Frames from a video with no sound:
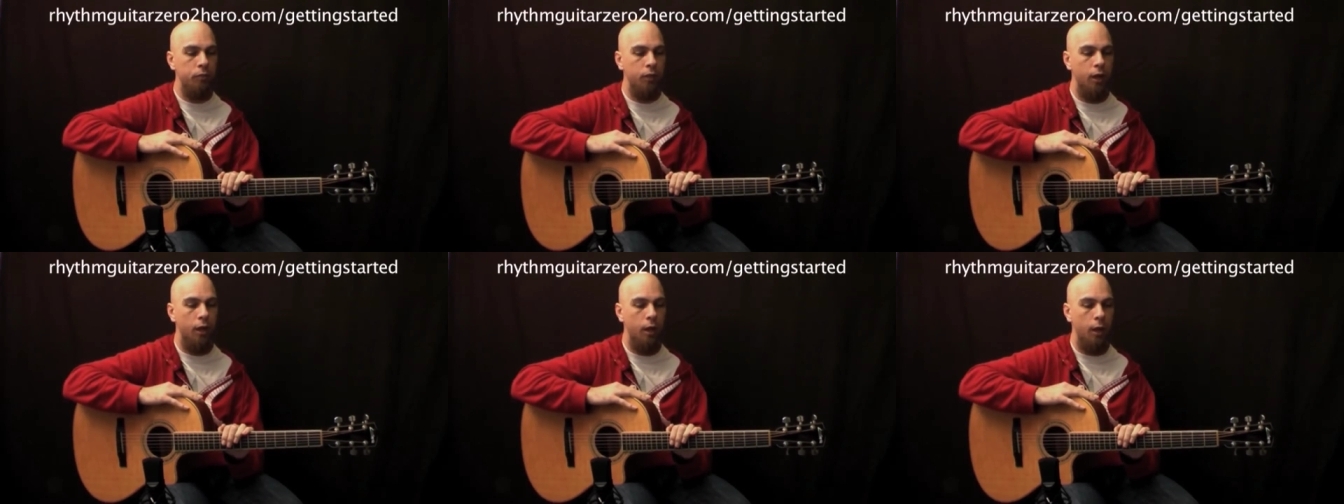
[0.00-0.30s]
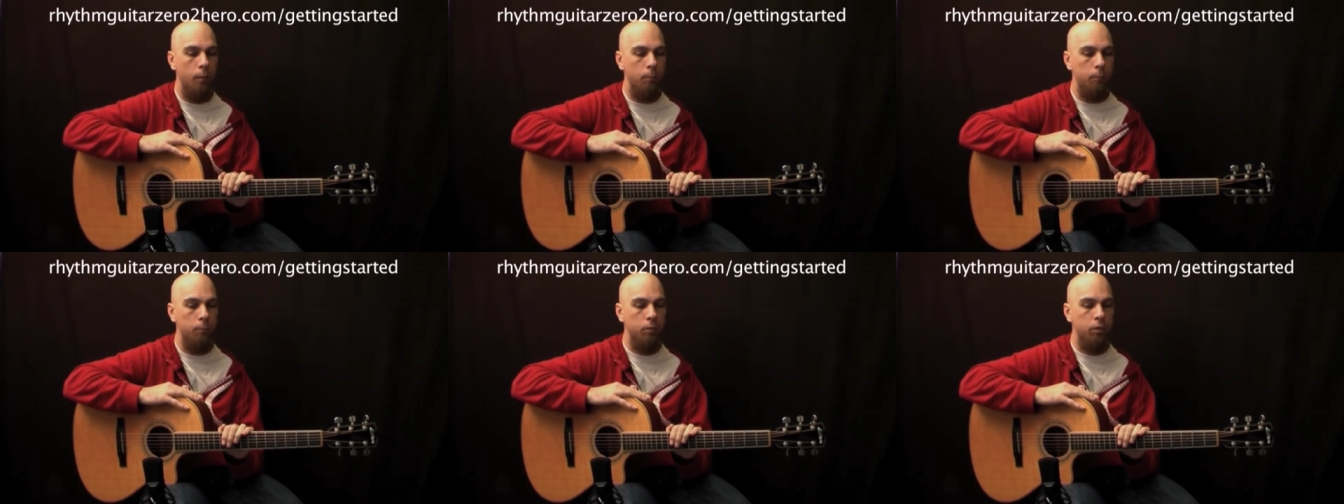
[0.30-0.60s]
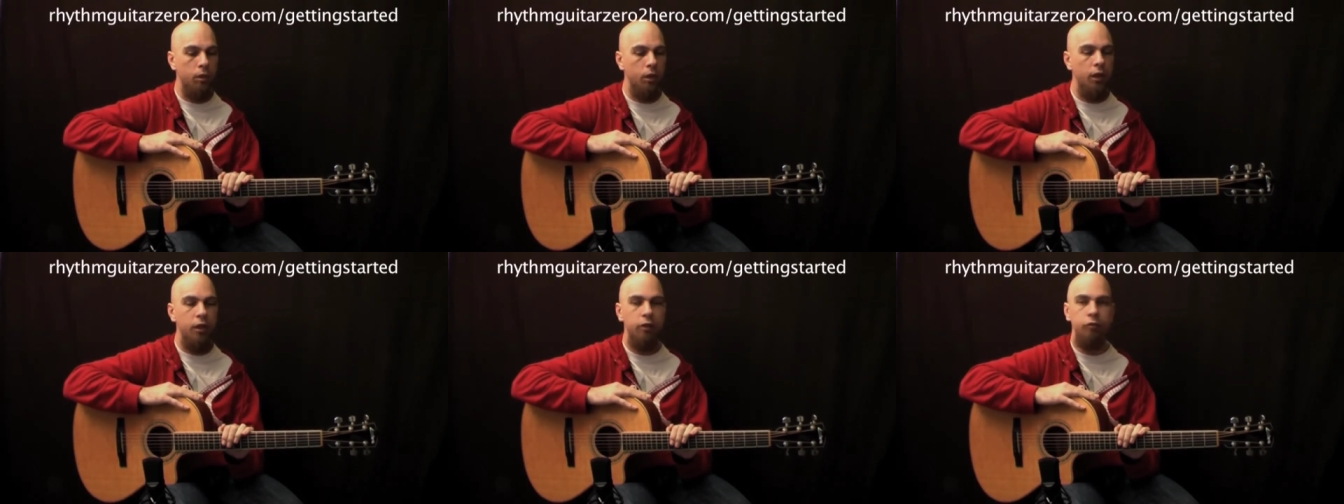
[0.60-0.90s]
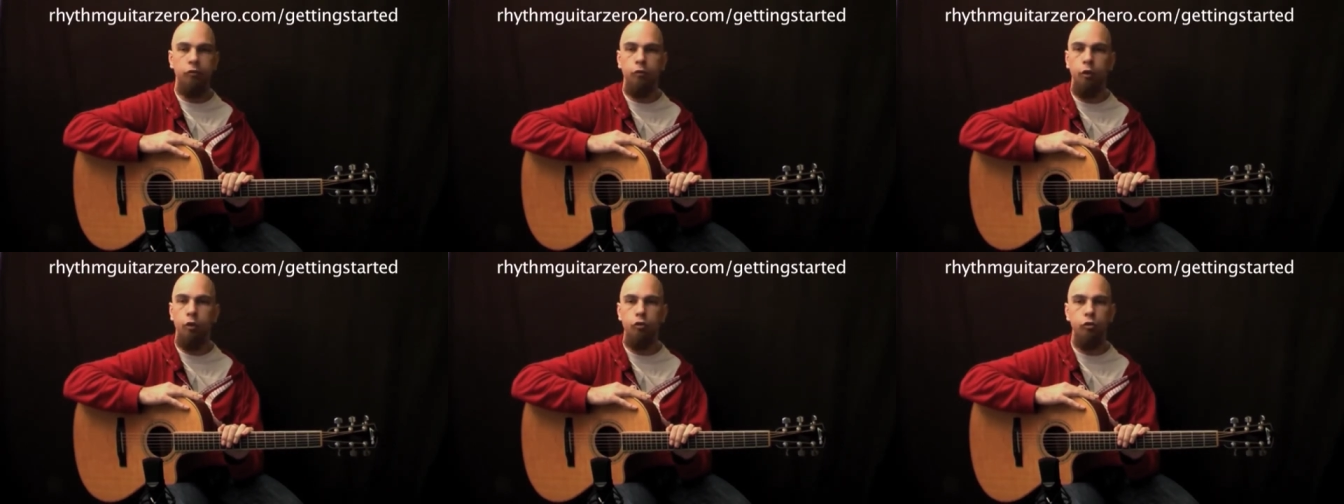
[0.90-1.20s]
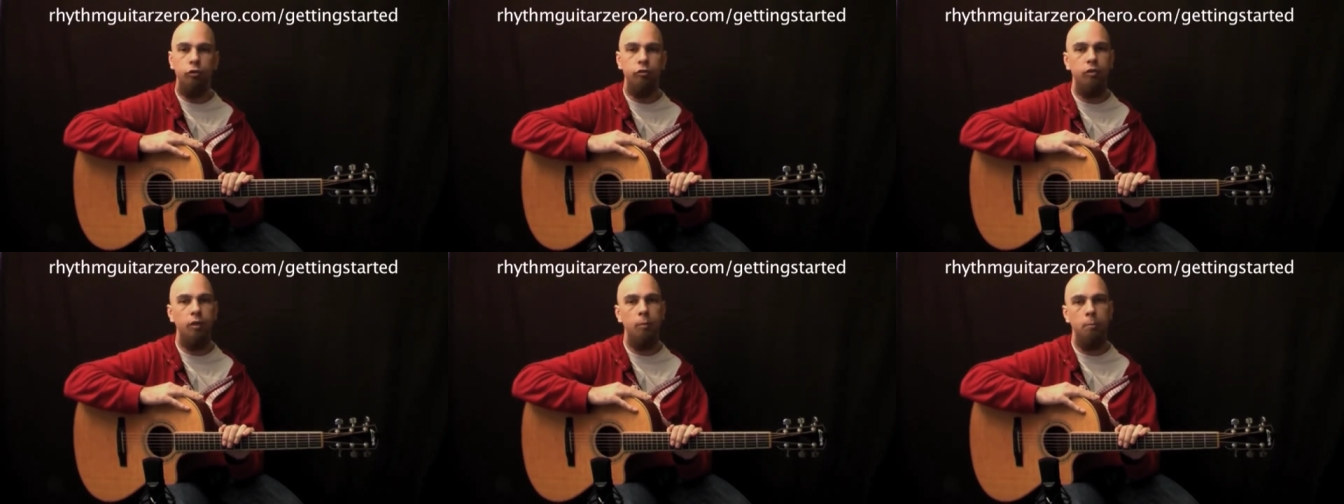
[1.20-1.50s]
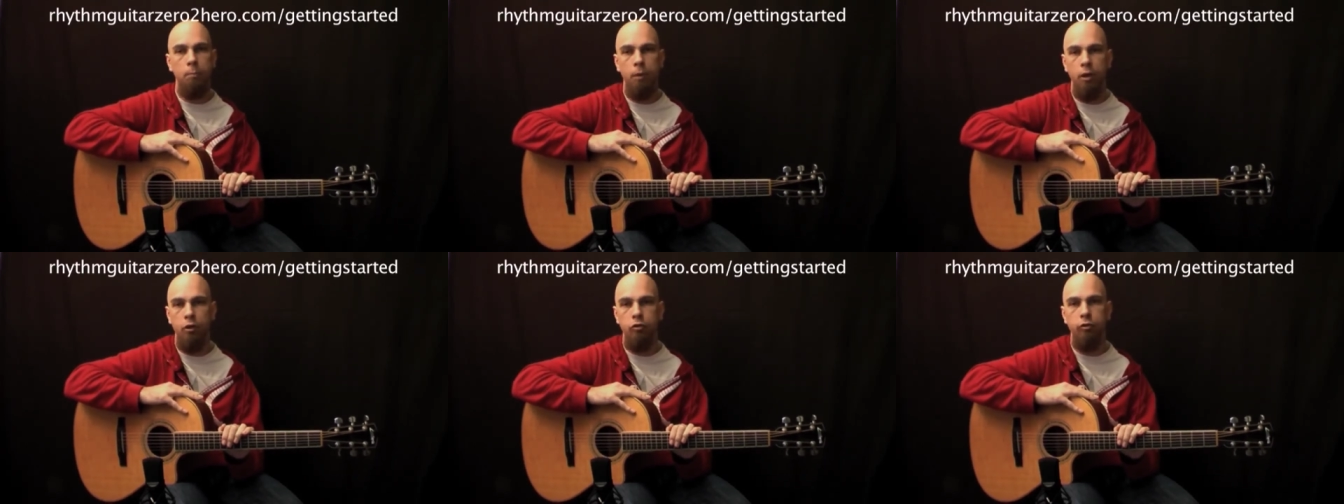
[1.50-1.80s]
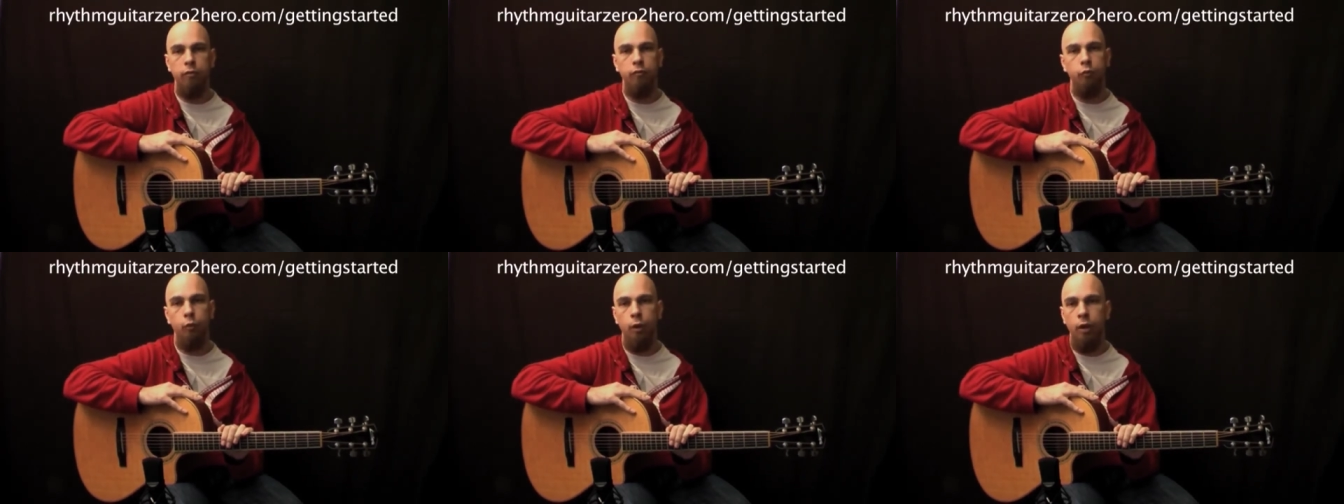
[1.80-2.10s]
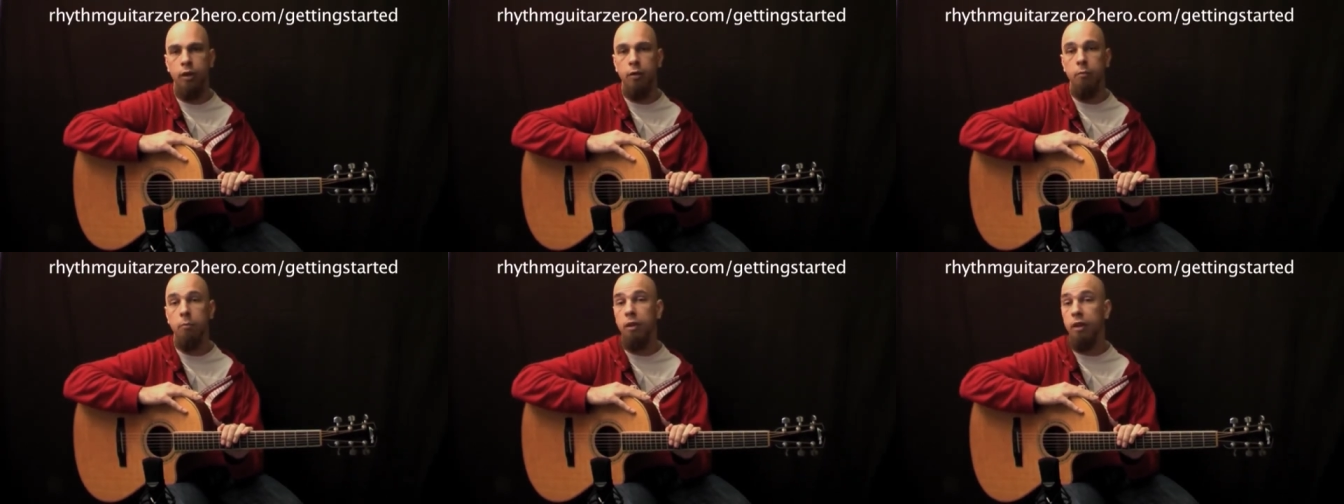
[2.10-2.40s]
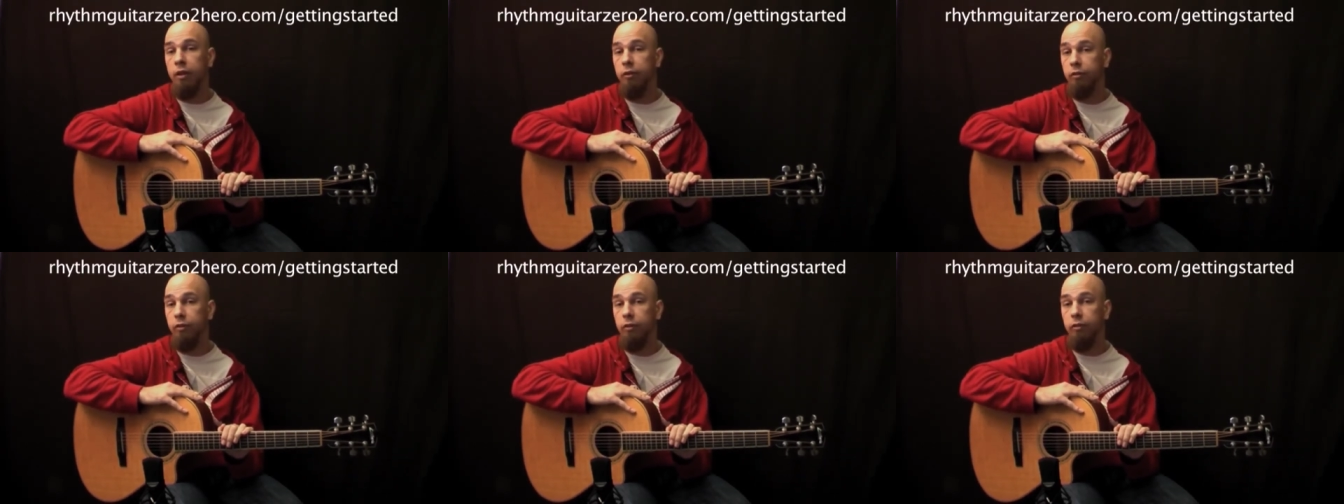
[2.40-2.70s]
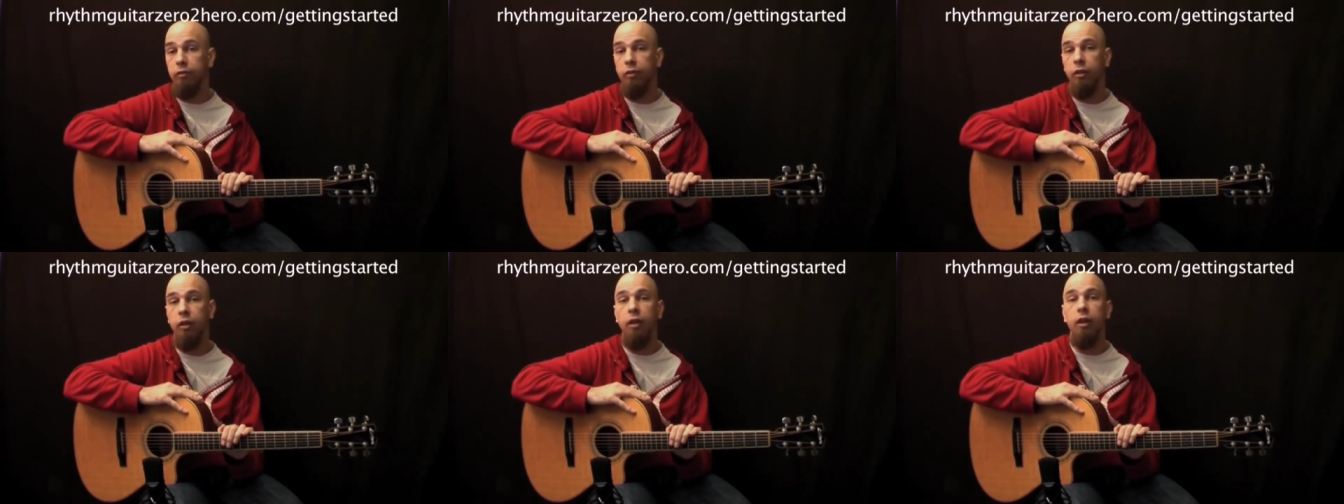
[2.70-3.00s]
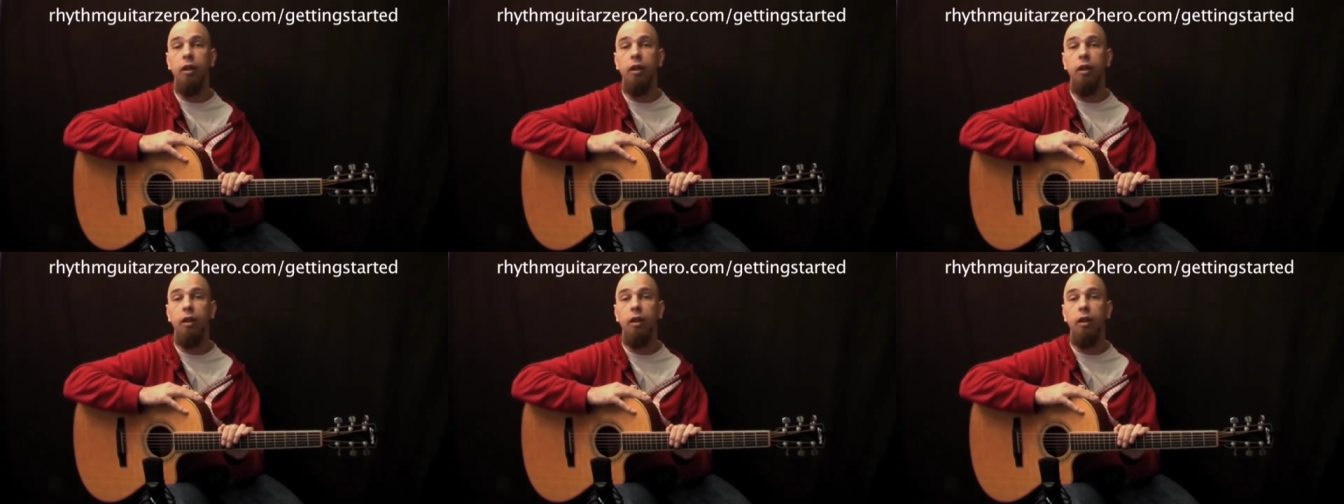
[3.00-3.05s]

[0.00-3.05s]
um, it's not just a bunch of random lessons.